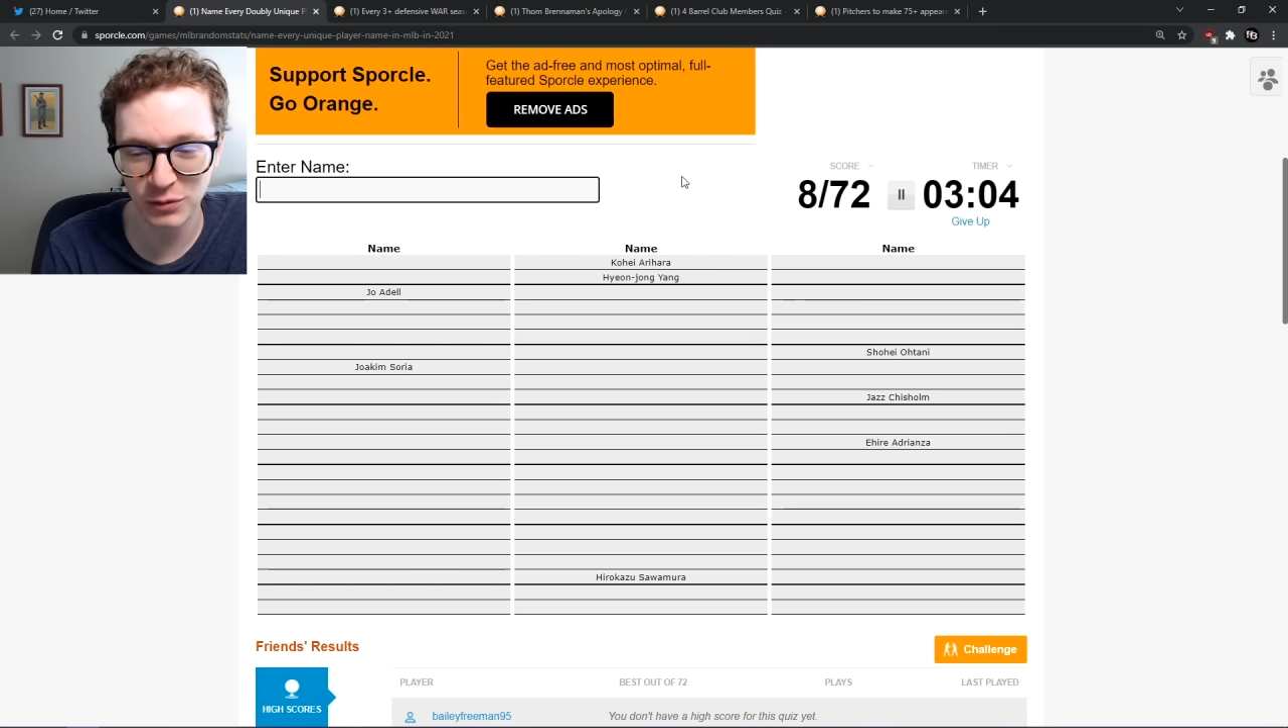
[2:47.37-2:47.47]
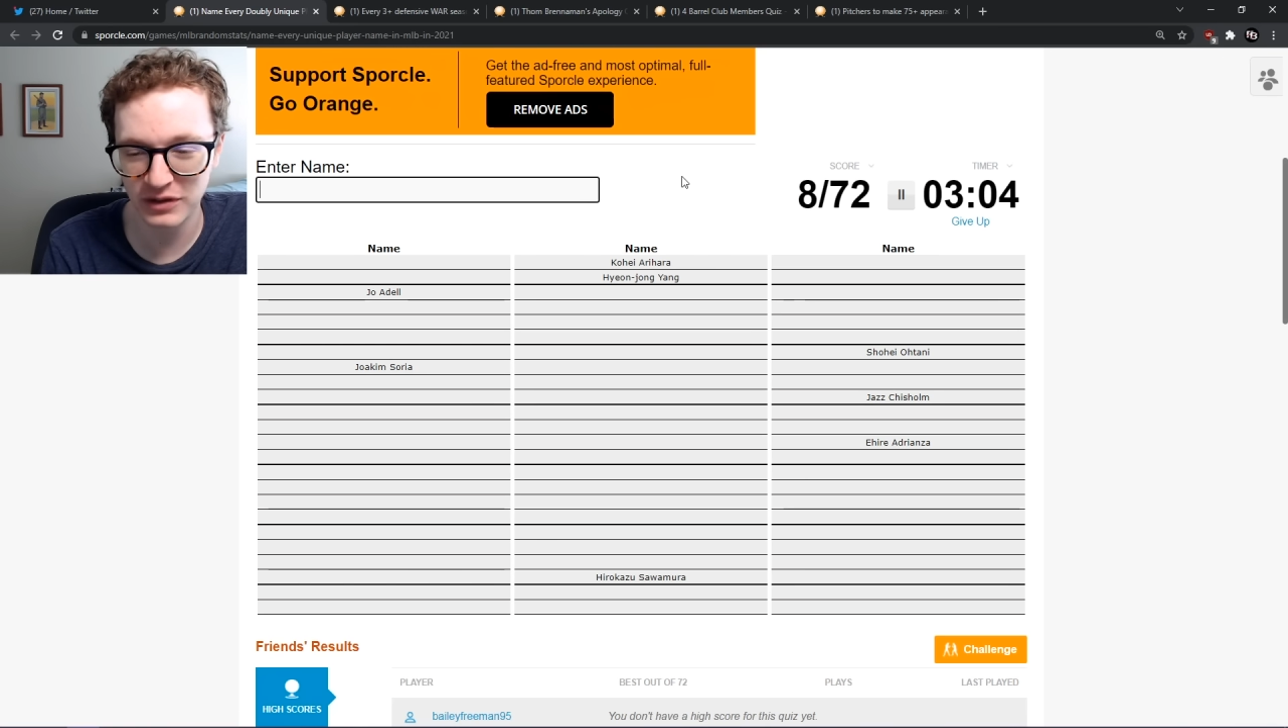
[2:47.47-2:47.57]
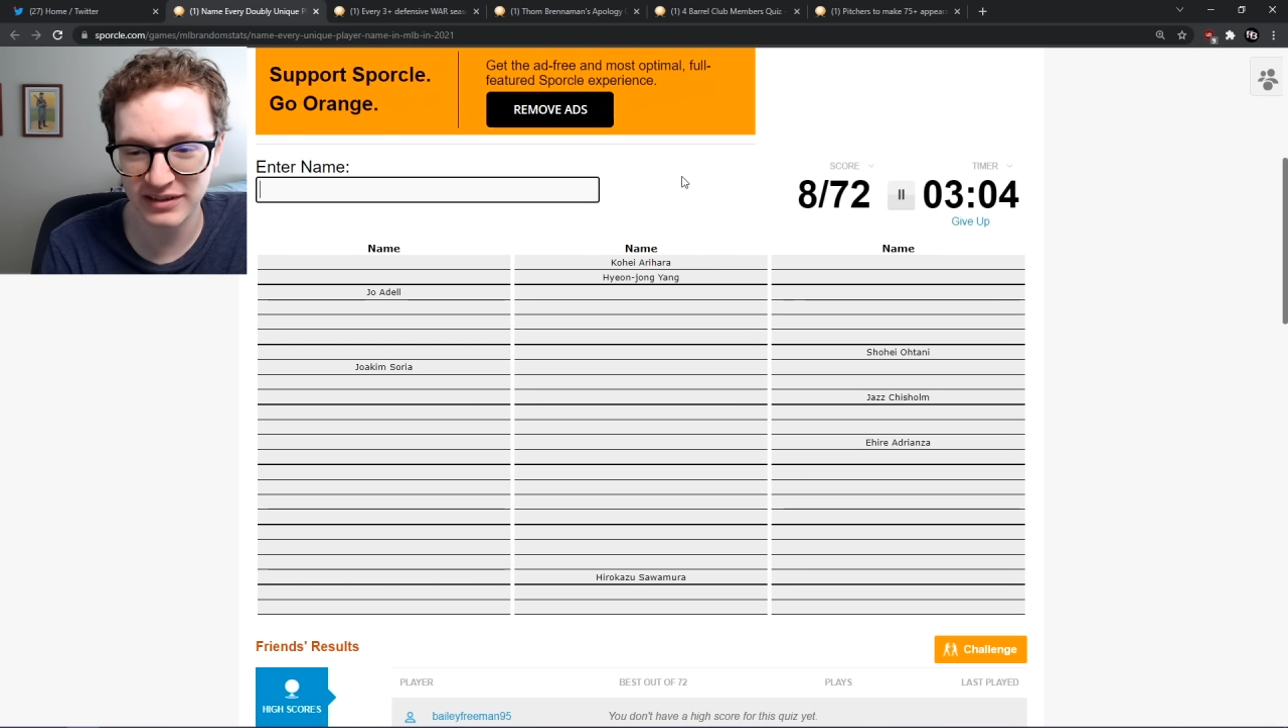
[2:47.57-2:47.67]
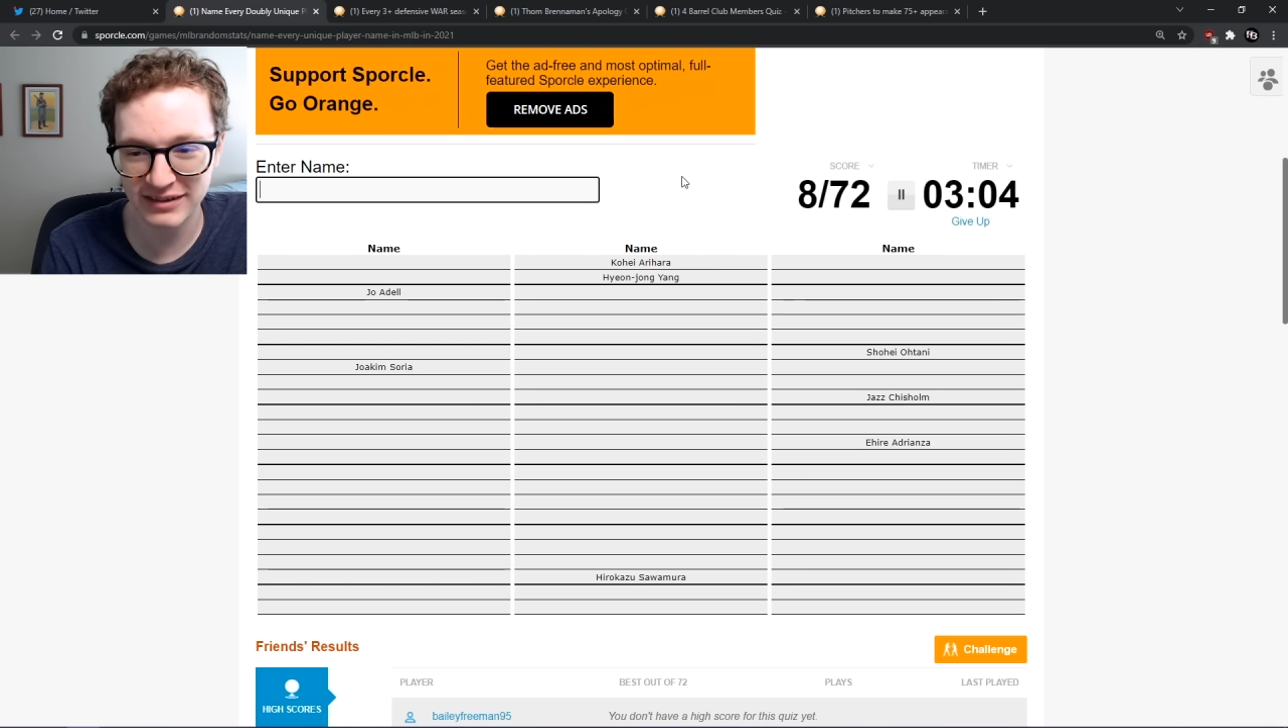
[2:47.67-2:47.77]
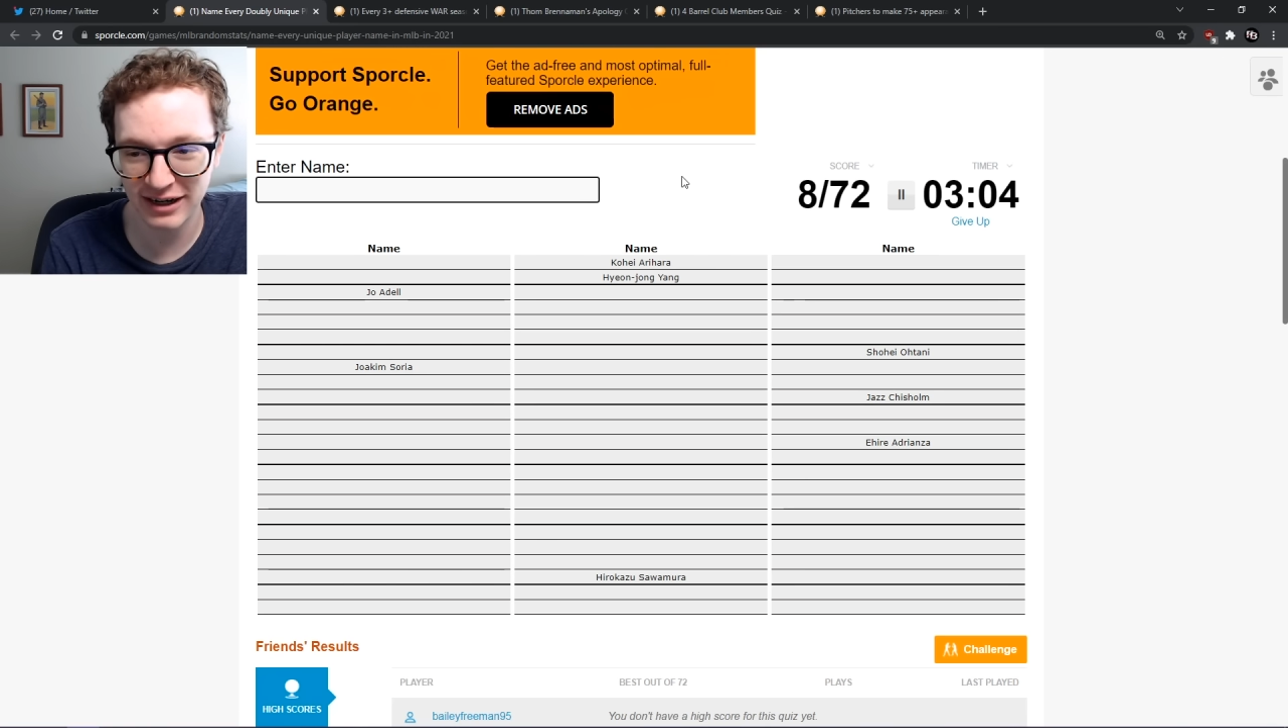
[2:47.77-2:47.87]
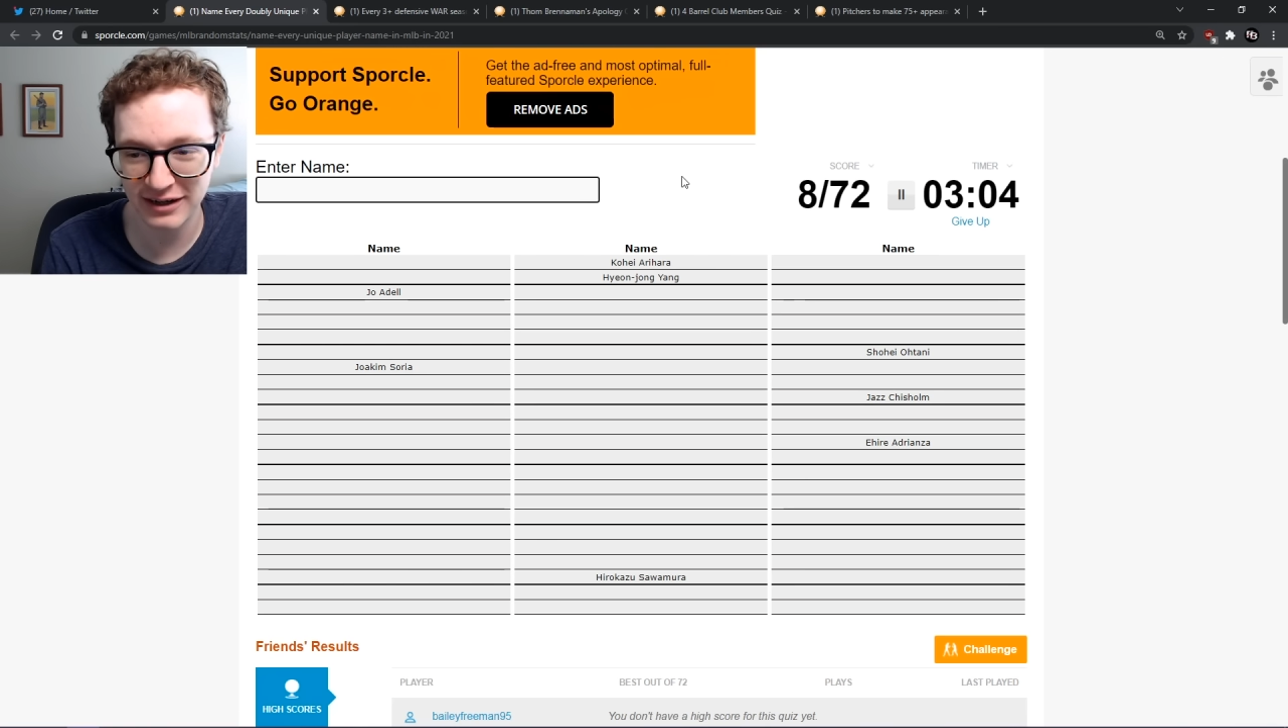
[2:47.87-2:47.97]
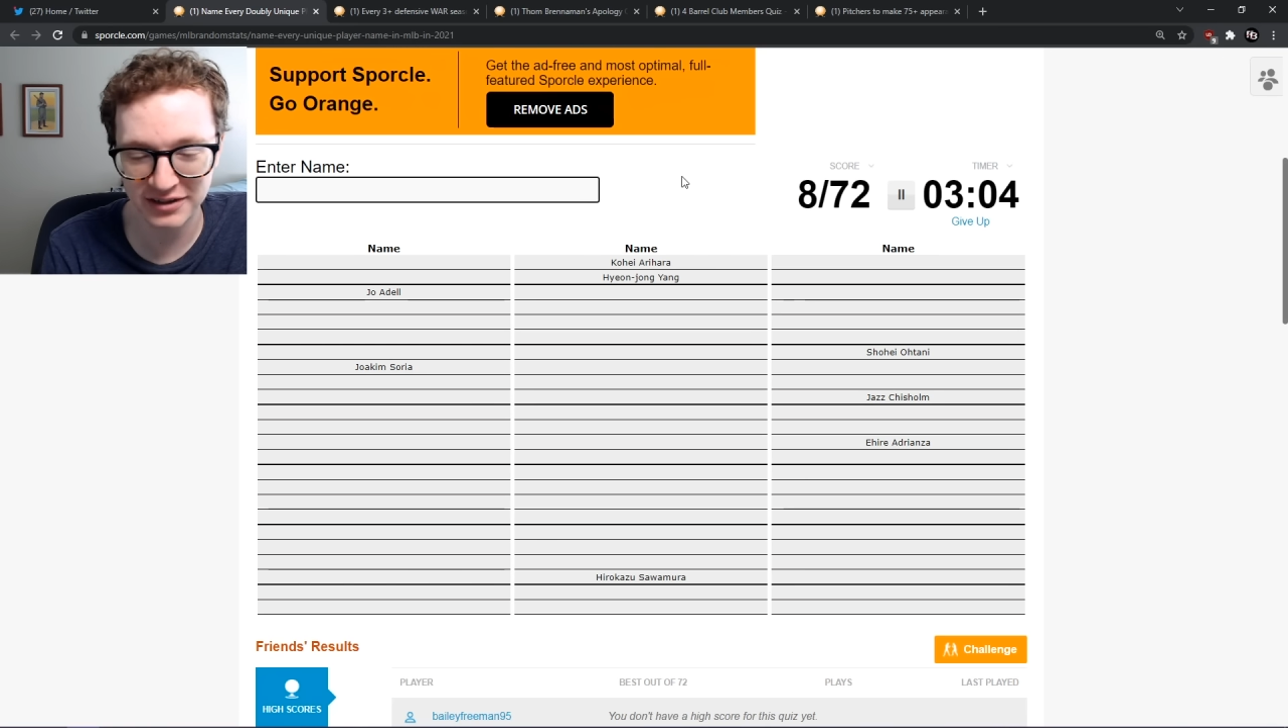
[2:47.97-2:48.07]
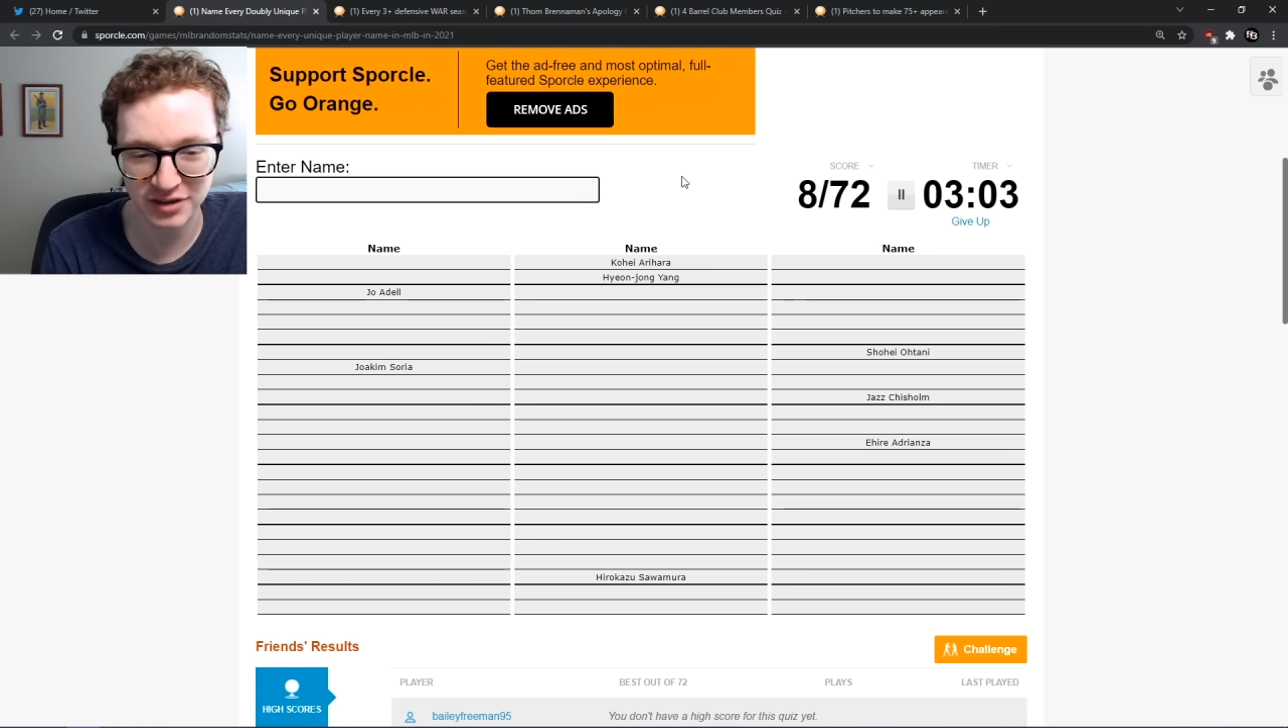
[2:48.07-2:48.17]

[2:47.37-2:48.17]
of these guys.